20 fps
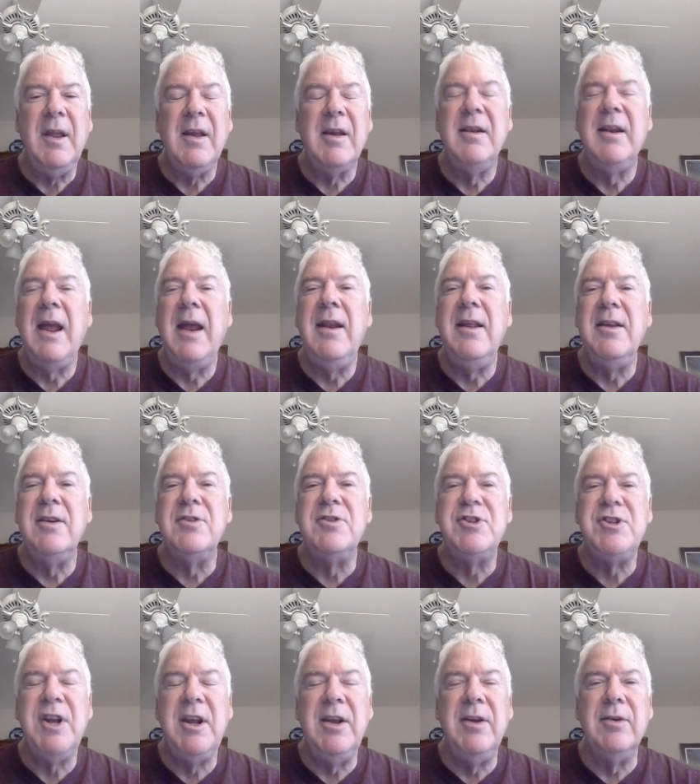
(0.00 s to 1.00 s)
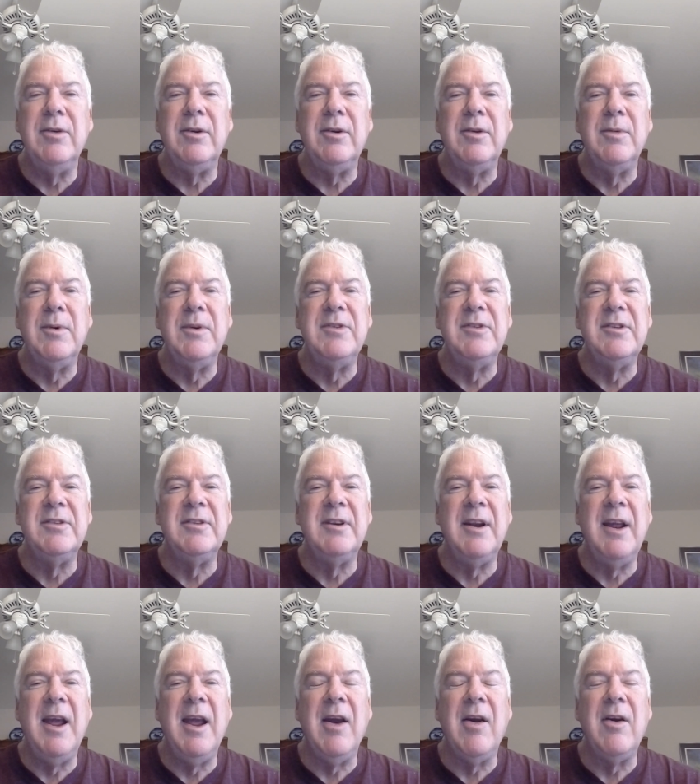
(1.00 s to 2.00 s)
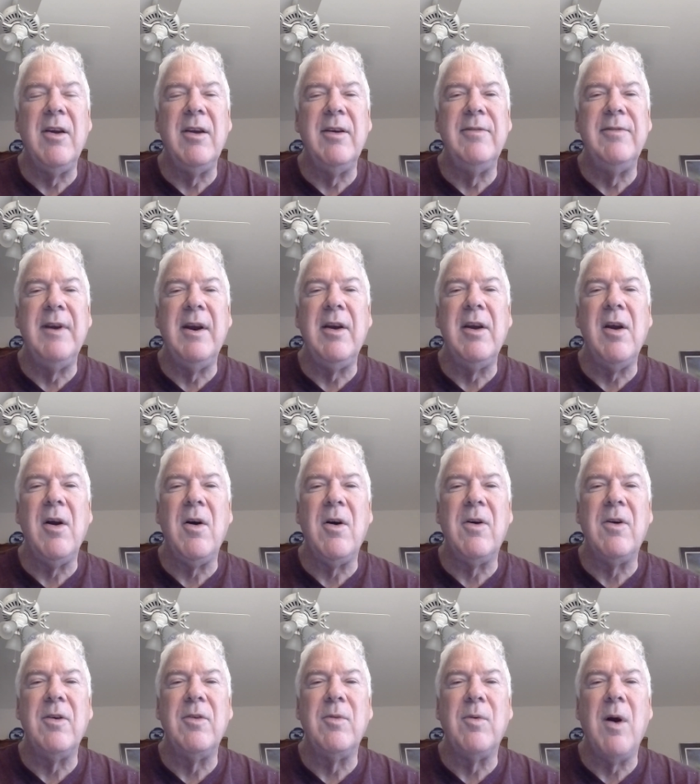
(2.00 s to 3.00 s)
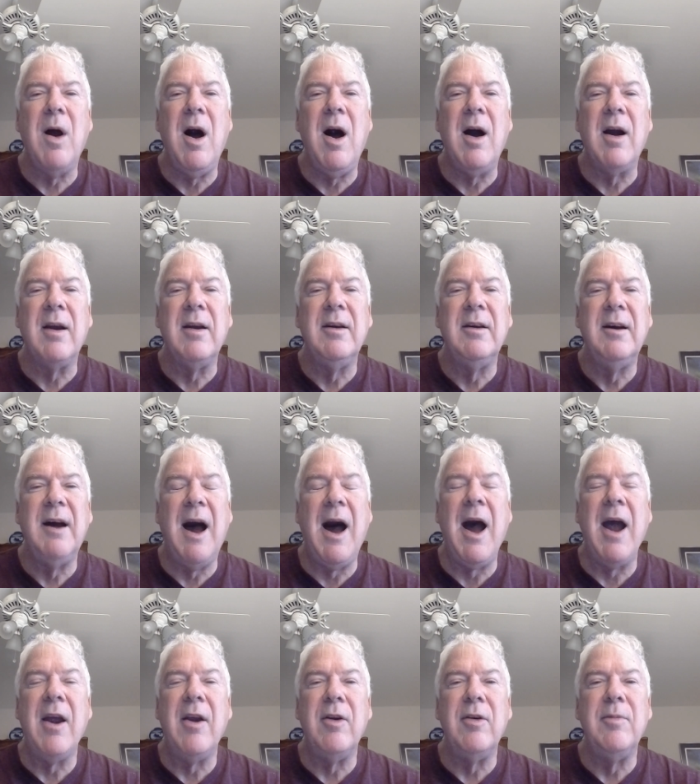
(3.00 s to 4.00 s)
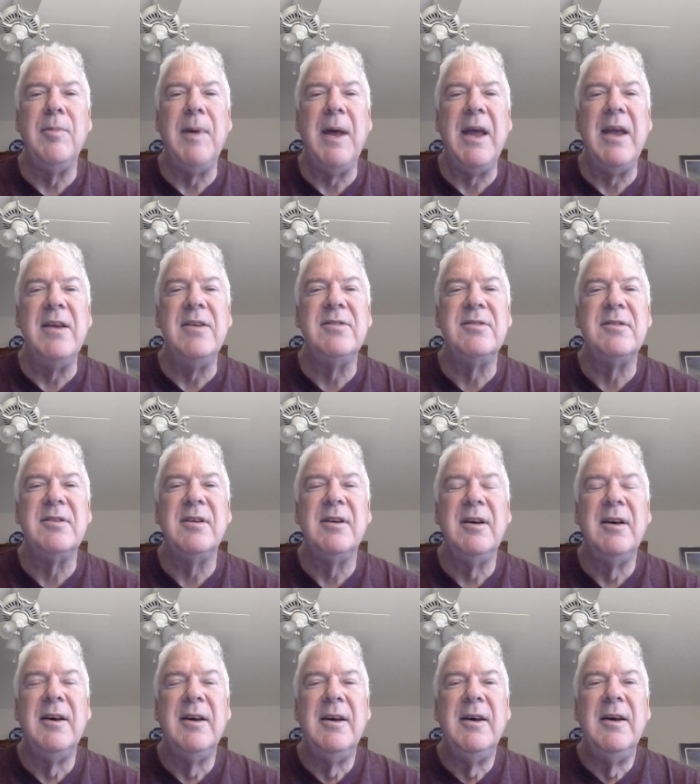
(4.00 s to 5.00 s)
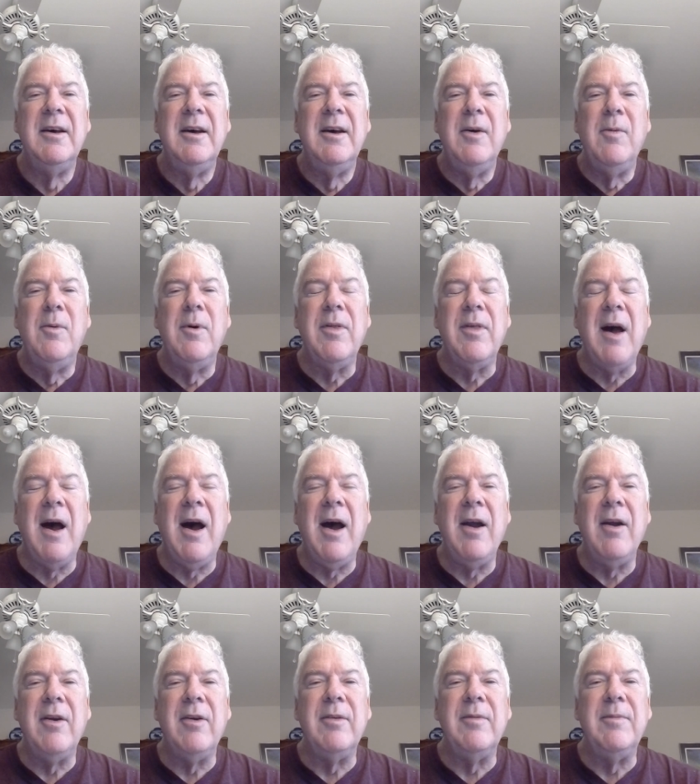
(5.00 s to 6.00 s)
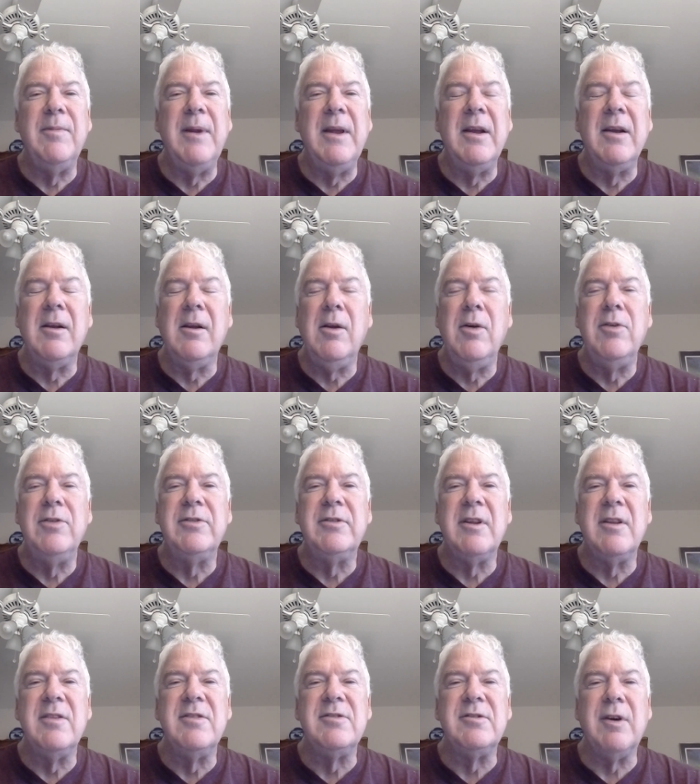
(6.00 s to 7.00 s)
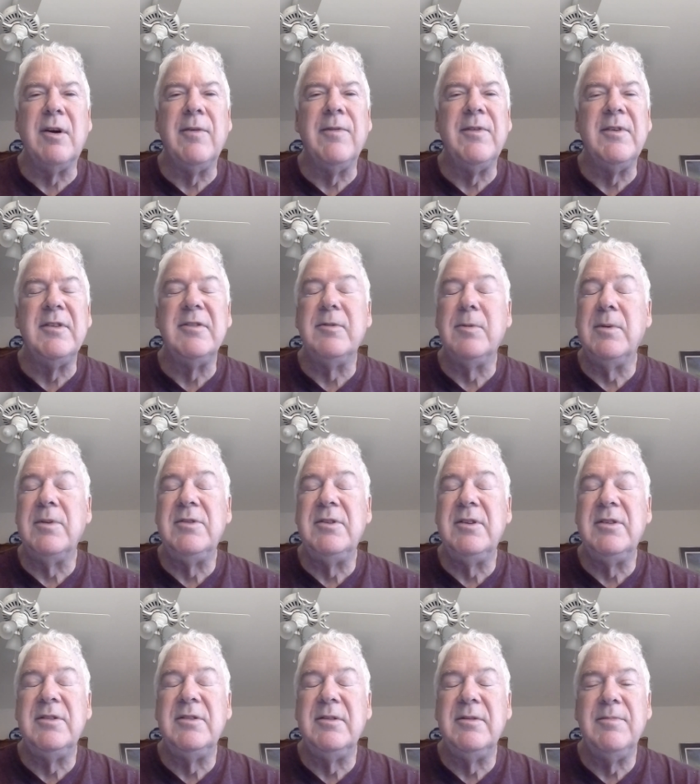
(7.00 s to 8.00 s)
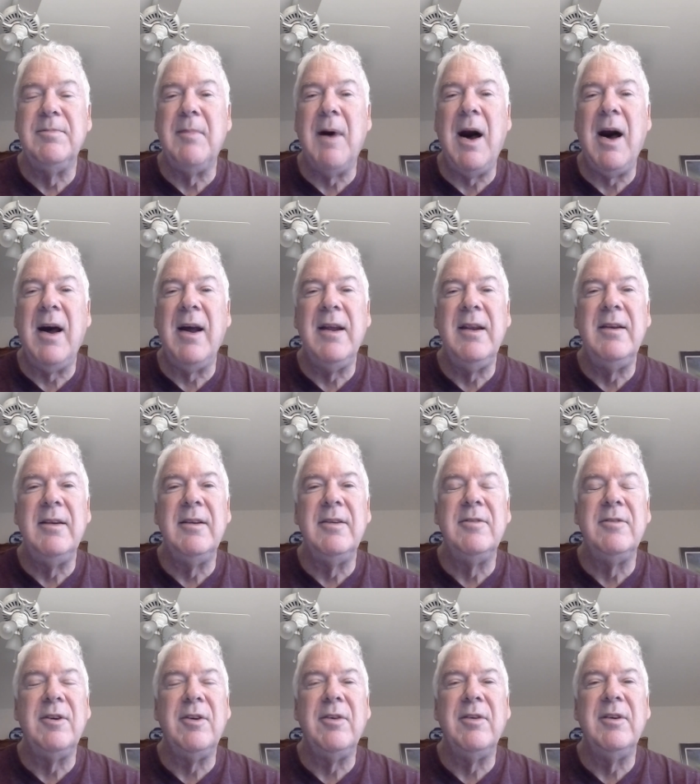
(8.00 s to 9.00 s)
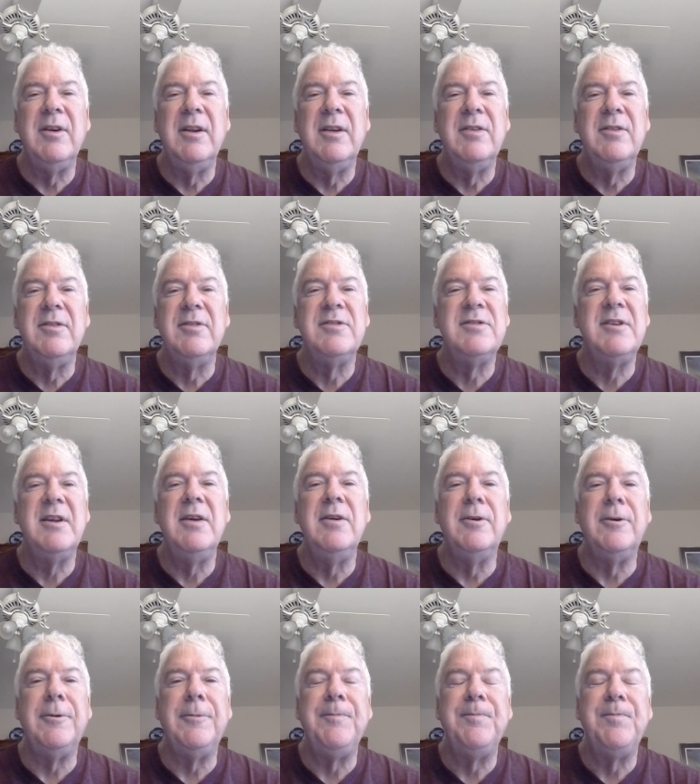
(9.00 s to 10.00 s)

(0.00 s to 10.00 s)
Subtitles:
Canadian Shield, which is an area of very hard rock, iron-based, with iron being close to the surface, which is mined and turned into steel.